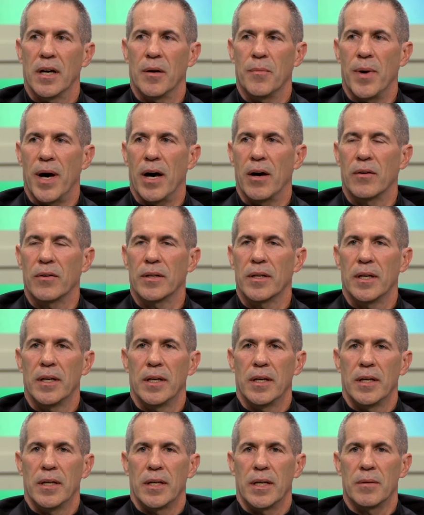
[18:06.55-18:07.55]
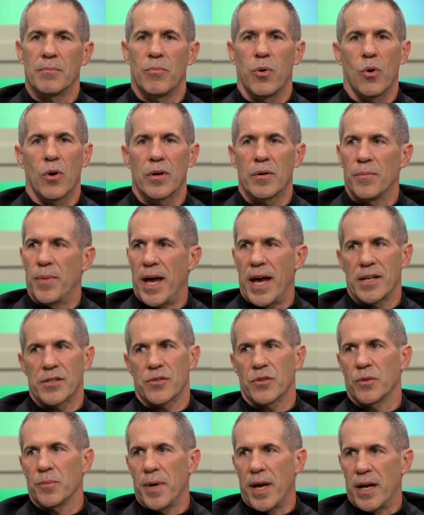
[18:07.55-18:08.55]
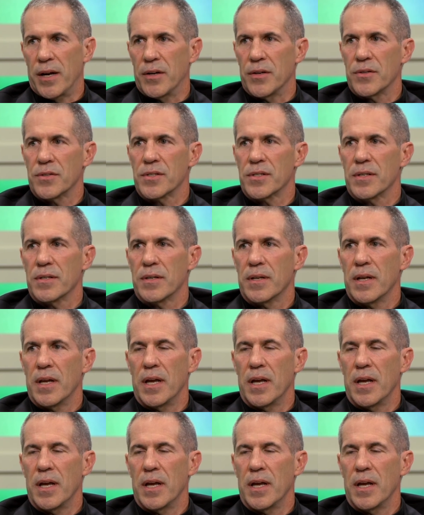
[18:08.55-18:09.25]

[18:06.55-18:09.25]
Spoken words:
about important pastoral matters.